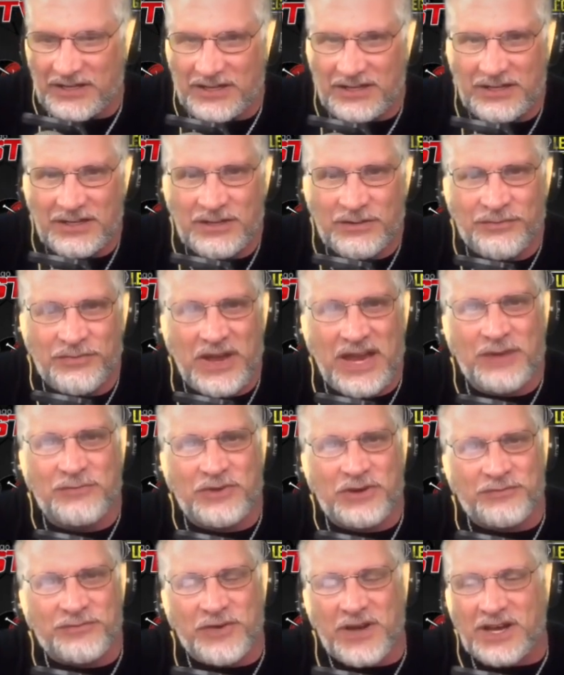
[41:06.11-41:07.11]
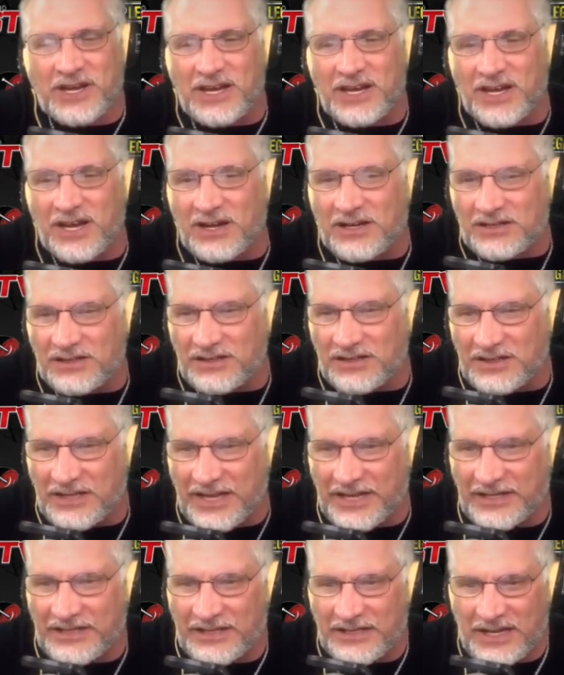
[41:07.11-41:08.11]
fucking uh, your favorite
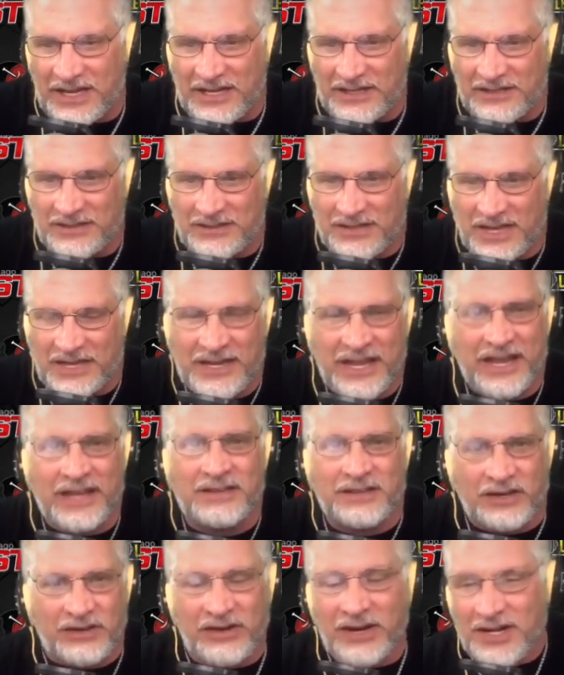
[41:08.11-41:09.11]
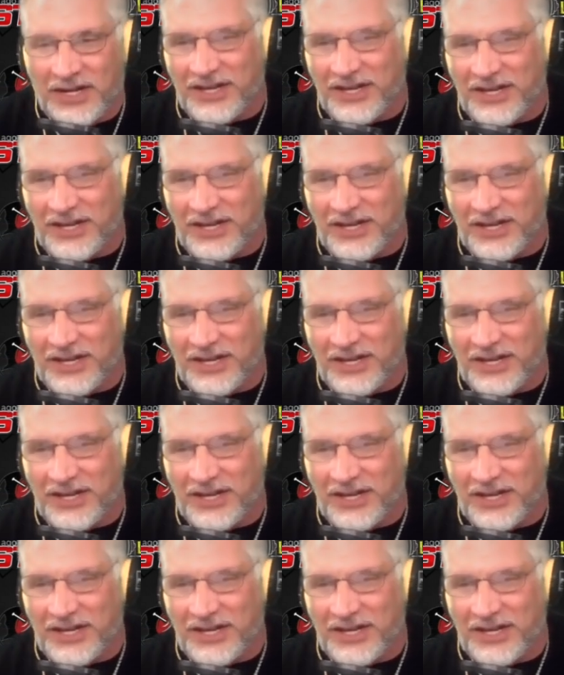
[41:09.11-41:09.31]
fucking uncle and and